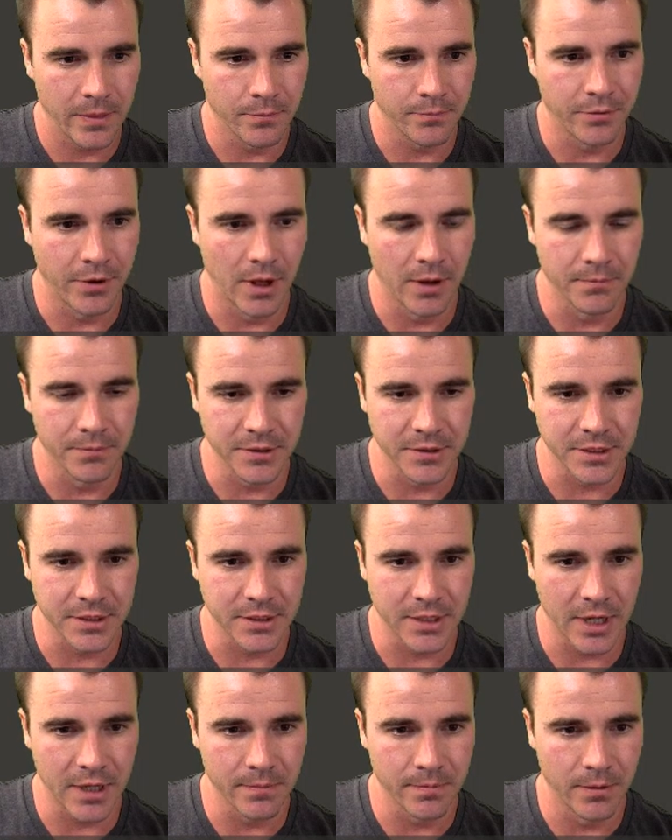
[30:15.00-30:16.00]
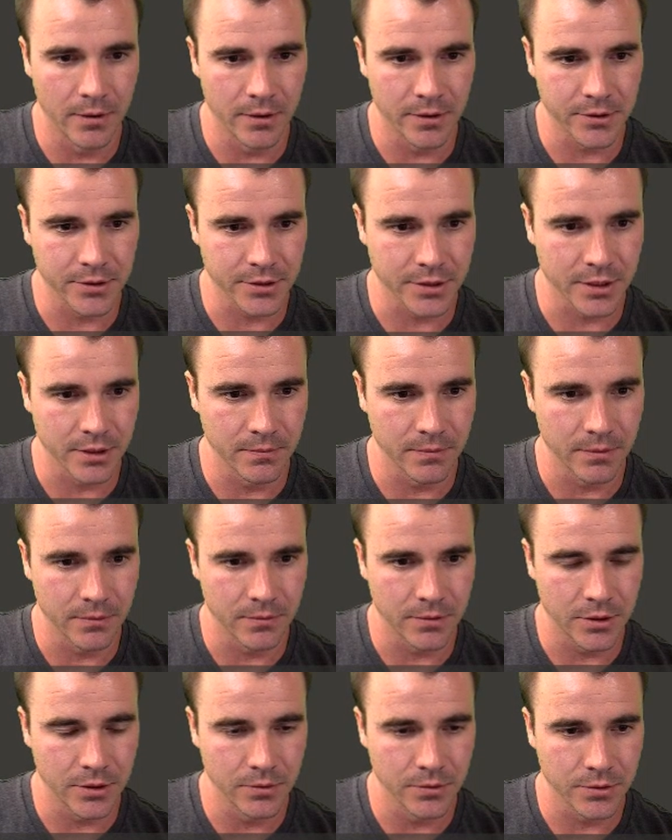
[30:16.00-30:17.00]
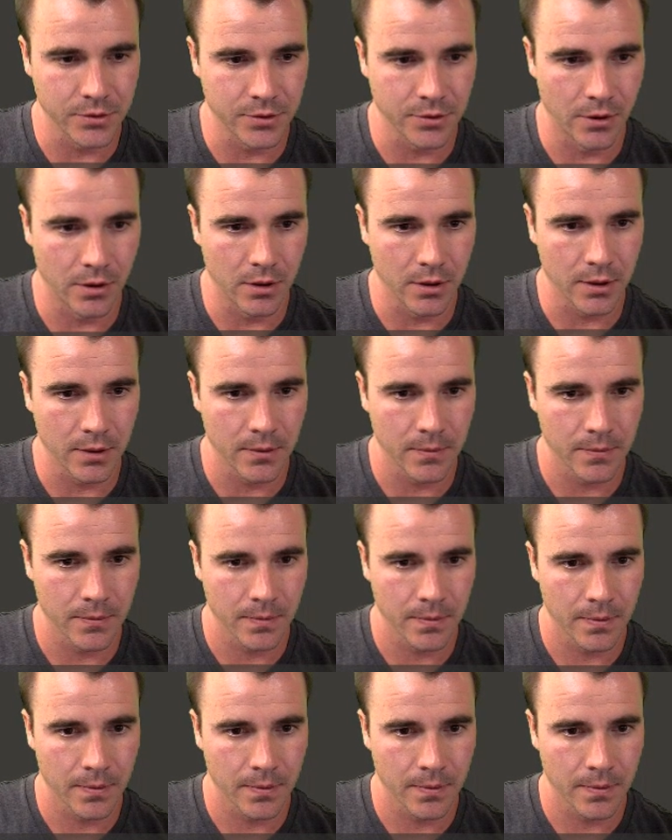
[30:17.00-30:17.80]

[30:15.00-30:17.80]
The problem is his A-pawn is just going to be too strong.